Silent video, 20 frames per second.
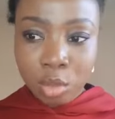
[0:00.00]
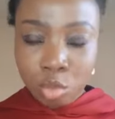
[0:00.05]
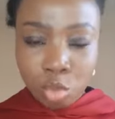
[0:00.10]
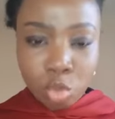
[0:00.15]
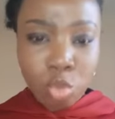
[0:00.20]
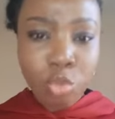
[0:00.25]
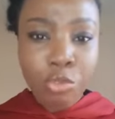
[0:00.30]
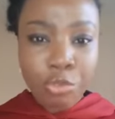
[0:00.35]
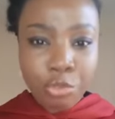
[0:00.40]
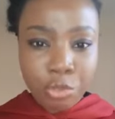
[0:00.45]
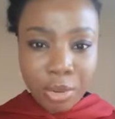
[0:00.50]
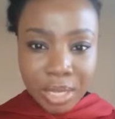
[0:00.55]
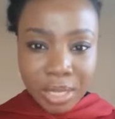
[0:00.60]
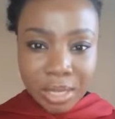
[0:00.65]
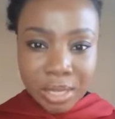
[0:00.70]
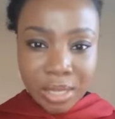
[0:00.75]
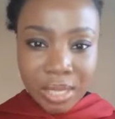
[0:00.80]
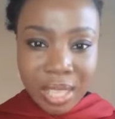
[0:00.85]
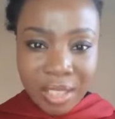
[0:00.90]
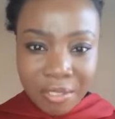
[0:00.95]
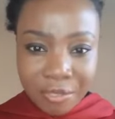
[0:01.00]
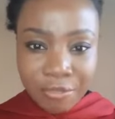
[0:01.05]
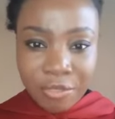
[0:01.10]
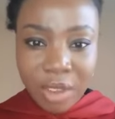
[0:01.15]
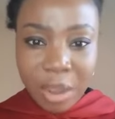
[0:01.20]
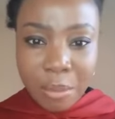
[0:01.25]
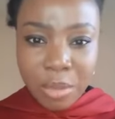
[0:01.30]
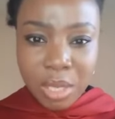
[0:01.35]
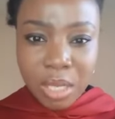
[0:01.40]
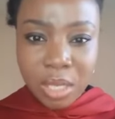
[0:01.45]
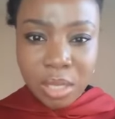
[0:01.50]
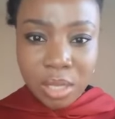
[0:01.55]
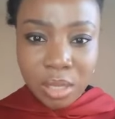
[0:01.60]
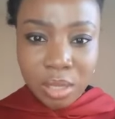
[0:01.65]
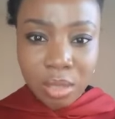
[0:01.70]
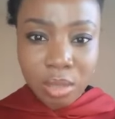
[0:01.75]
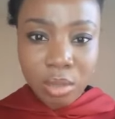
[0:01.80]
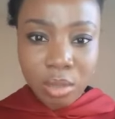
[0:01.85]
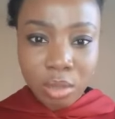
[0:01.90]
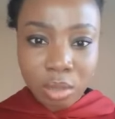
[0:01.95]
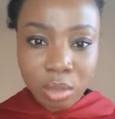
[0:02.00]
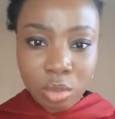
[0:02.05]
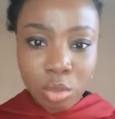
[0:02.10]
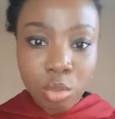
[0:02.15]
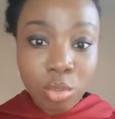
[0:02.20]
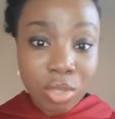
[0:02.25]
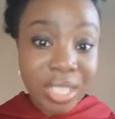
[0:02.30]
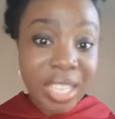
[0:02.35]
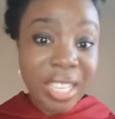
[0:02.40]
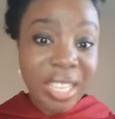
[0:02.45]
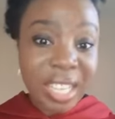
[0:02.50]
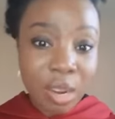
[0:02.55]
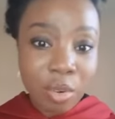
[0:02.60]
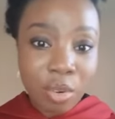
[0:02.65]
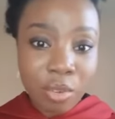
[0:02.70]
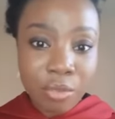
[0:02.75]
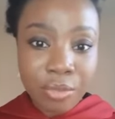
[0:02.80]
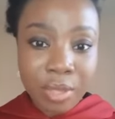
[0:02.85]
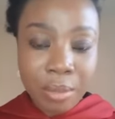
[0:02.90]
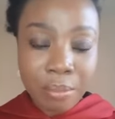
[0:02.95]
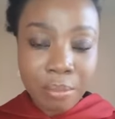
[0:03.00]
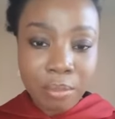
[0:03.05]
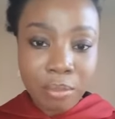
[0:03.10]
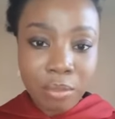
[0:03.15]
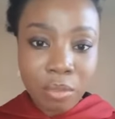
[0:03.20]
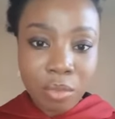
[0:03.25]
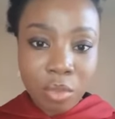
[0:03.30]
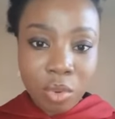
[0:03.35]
to friends and families to take care of them.